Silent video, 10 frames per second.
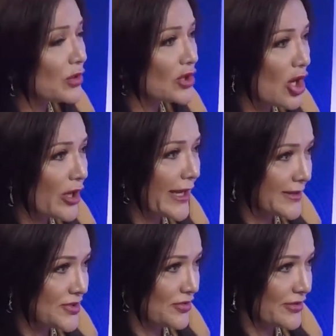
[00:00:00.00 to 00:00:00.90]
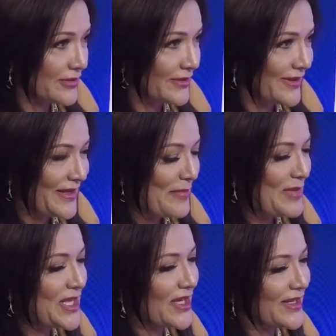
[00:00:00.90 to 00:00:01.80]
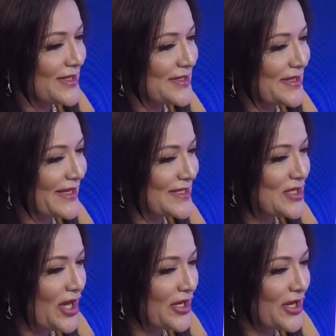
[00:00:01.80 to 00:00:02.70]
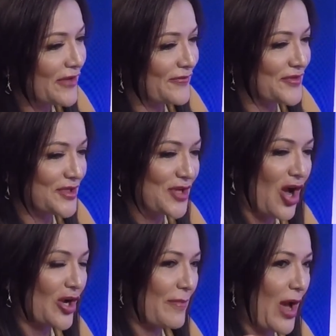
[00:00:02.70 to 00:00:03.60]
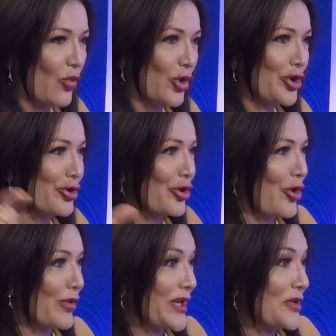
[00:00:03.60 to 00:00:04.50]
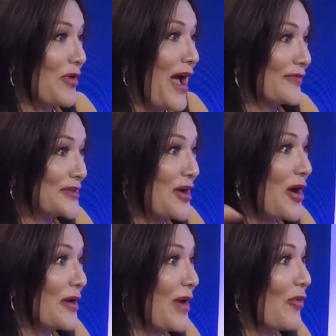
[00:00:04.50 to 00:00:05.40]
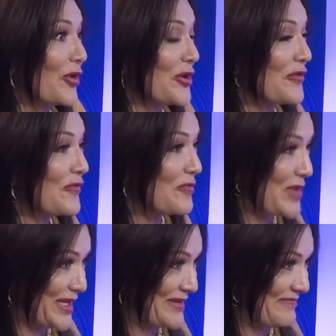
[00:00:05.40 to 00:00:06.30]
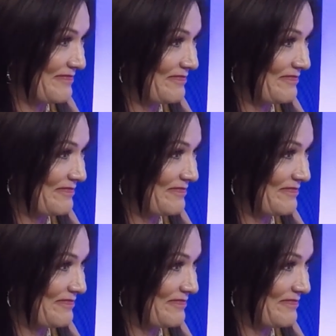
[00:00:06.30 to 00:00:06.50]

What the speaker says: a long answer because it's not enough to talk about where you're going. You have to talk about where you've been.